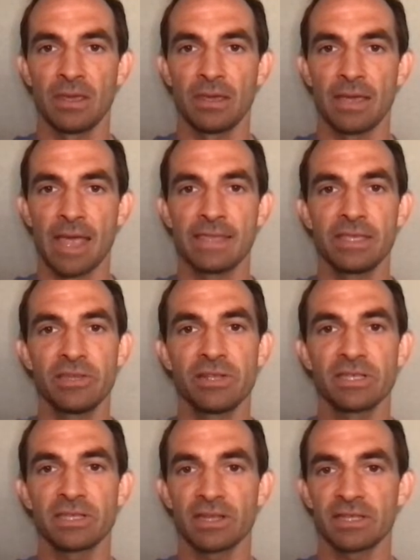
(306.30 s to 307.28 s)
and then you can
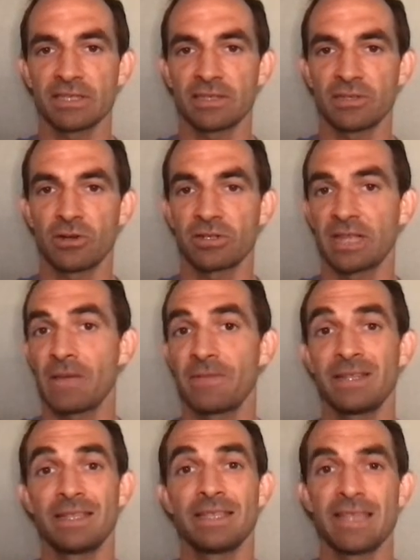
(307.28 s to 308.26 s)
start typing
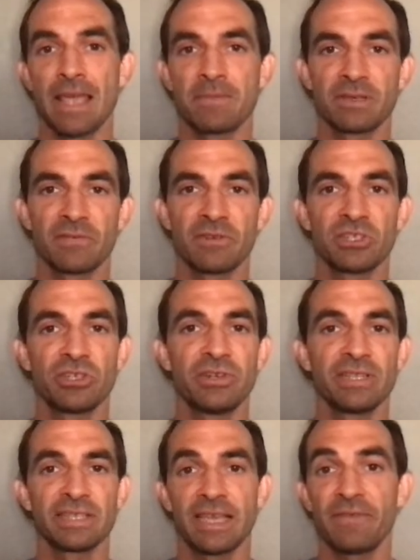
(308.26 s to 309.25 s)
in the names of your
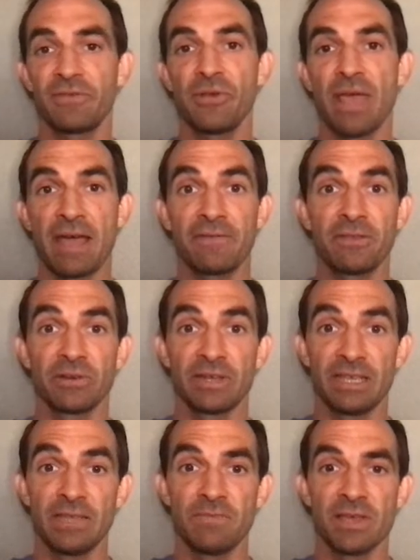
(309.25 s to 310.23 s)
students if you have their
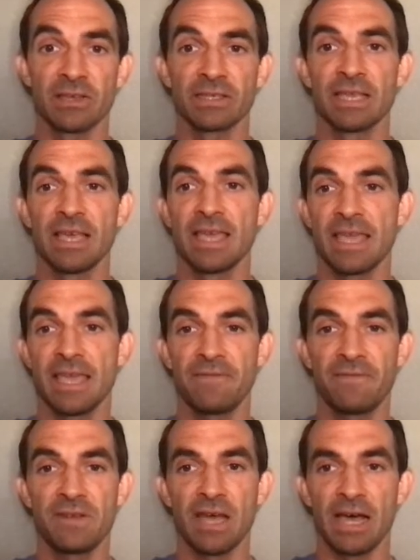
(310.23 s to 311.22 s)
emails. If
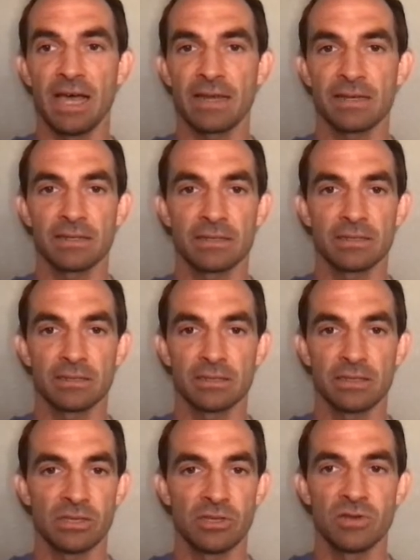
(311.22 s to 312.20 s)
not,
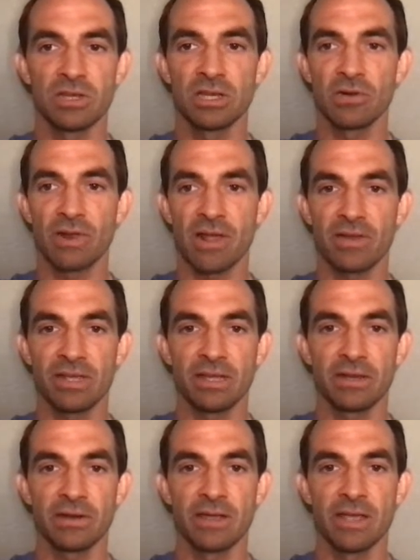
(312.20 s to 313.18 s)
you can go down
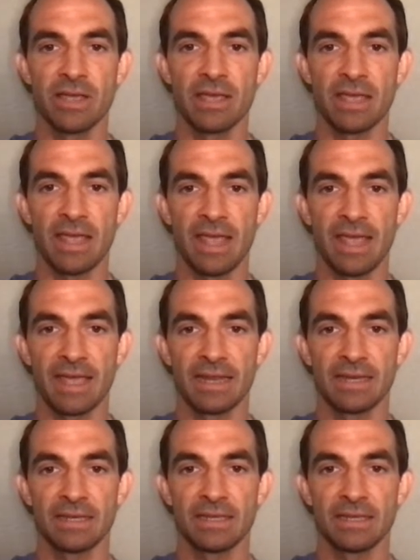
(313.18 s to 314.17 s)
here
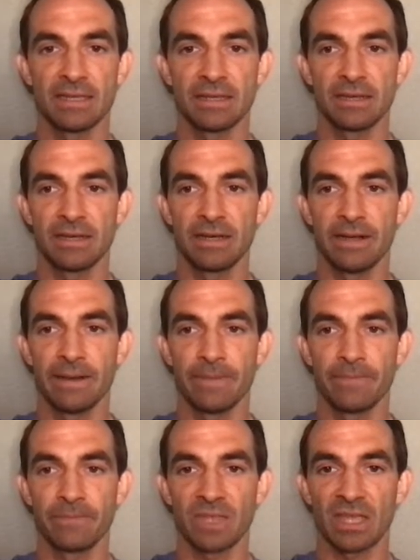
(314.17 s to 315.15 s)
and
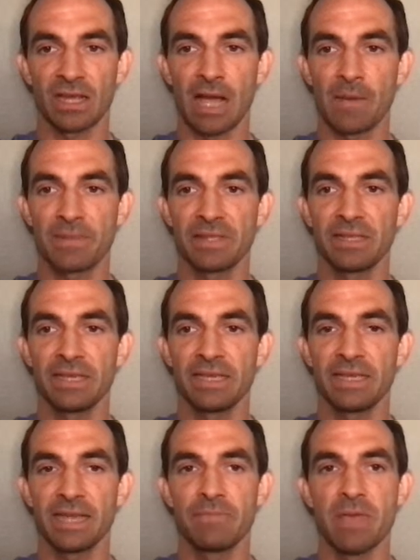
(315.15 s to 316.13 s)
copy the link
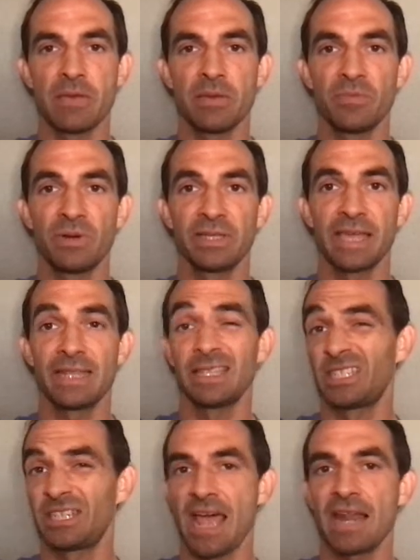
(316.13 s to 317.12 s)
and maybe put that in the
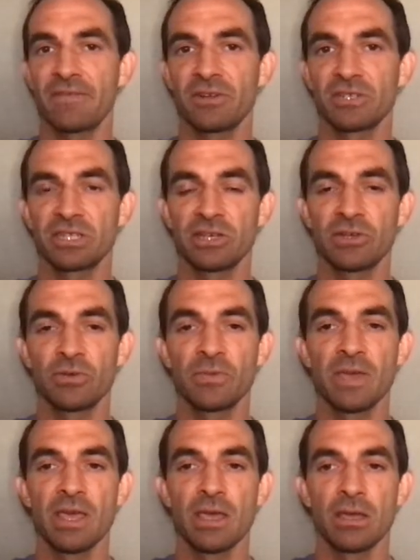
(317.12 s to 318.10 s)
chat of your Zoom
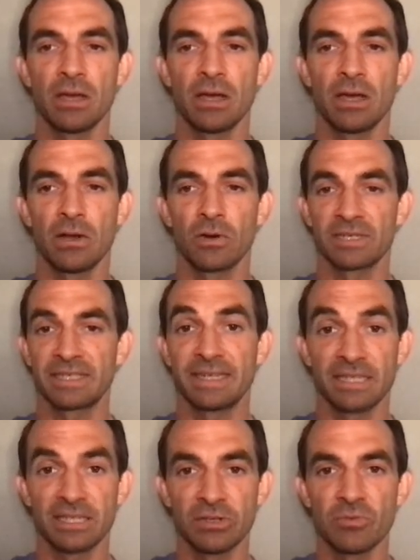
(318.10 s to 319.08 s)
or send
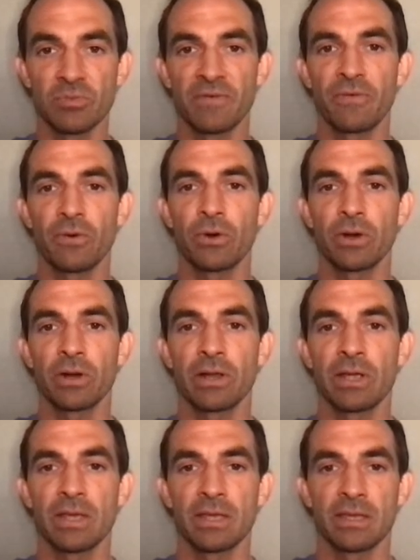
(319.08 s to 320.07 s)
it to them before.
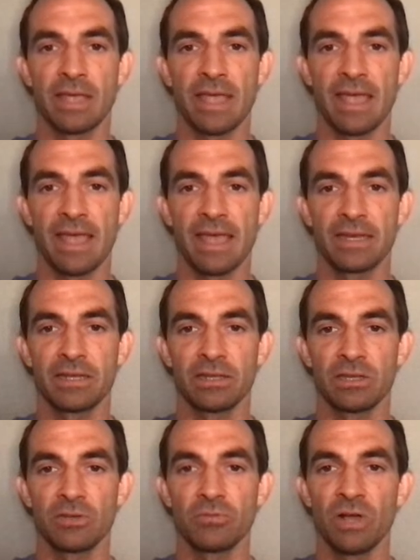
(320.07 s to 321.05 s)
And
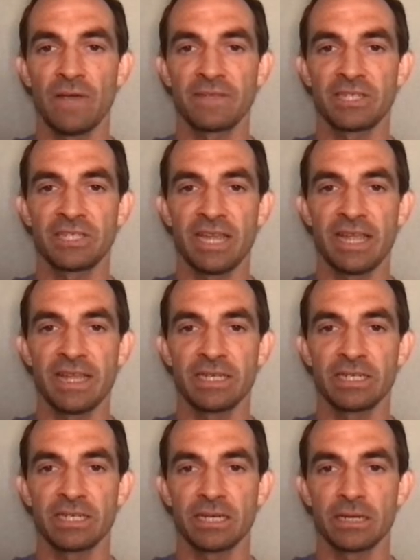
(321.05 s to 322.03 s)
you will have to
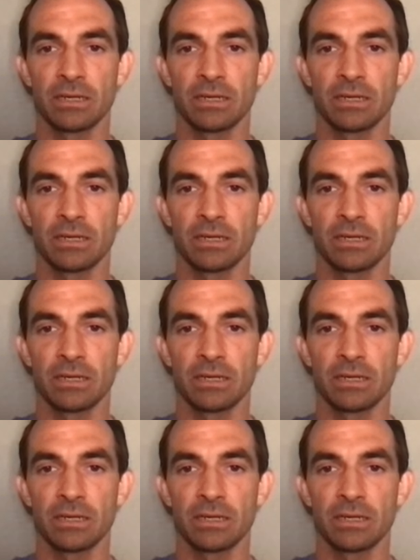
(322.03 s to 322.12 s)
change